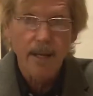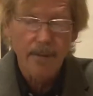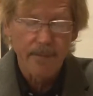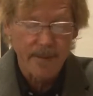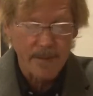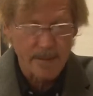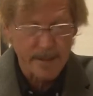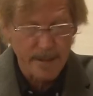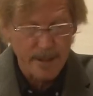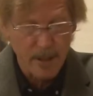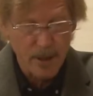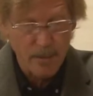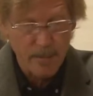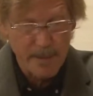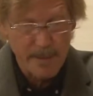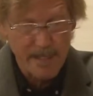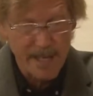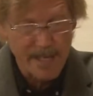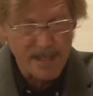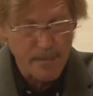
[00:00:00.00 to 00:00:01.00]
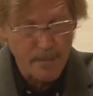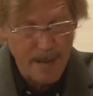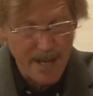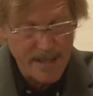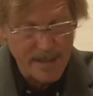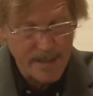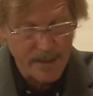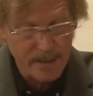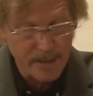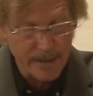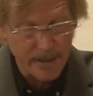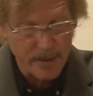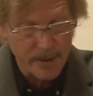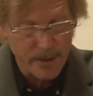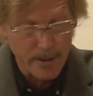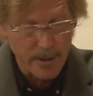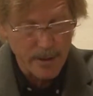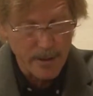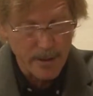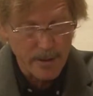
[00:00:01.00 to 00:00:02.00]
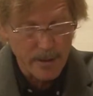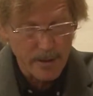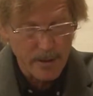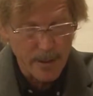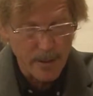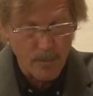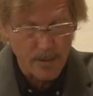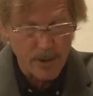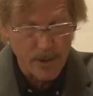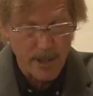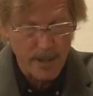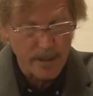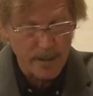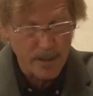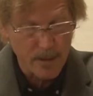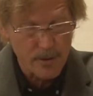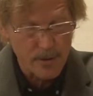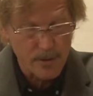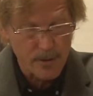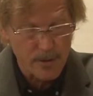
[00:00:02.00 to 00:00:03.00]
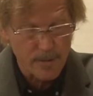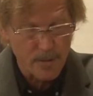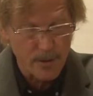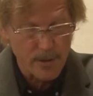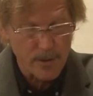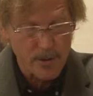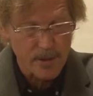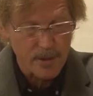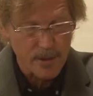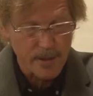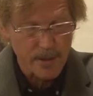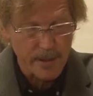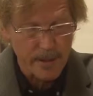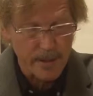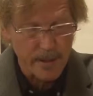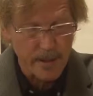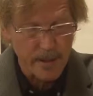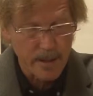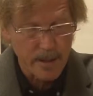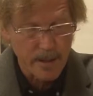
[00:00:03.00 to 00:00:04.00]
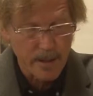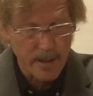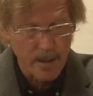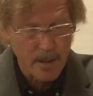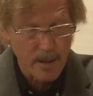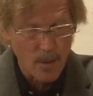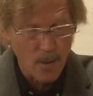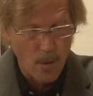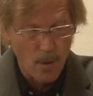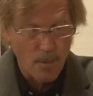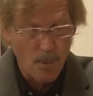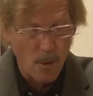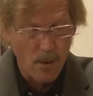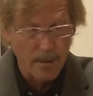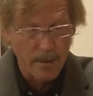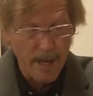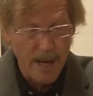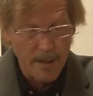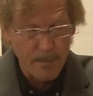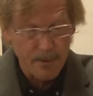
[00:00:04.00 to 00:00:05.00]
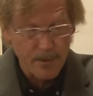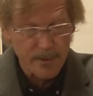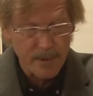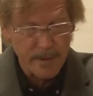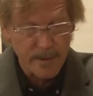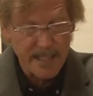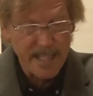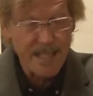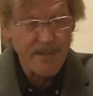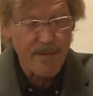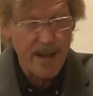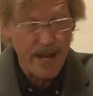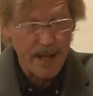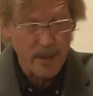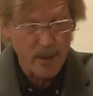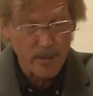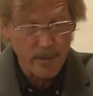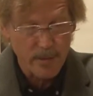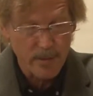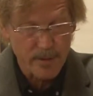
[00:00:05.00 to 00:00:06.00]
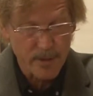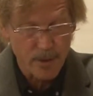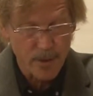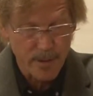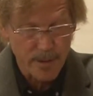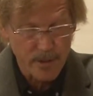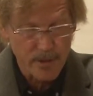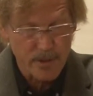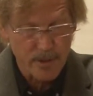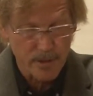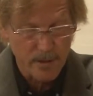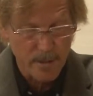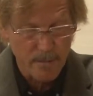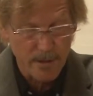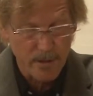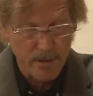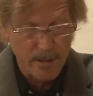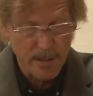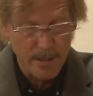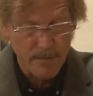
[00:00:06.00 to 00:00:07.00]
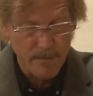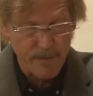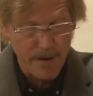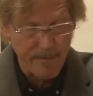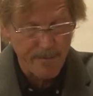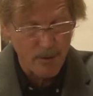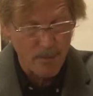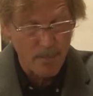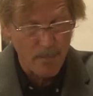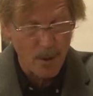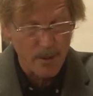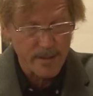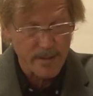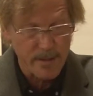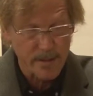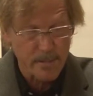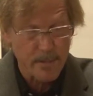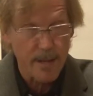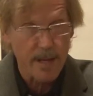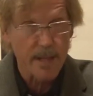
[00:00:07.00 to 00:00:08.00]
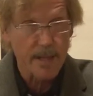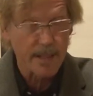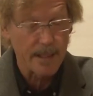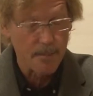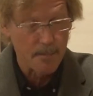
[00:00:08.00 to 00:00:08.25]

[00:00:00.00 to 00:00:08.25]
They see humans as basically good, and reject notions of original sin, or more liable to devalue a traditional community in favor of participating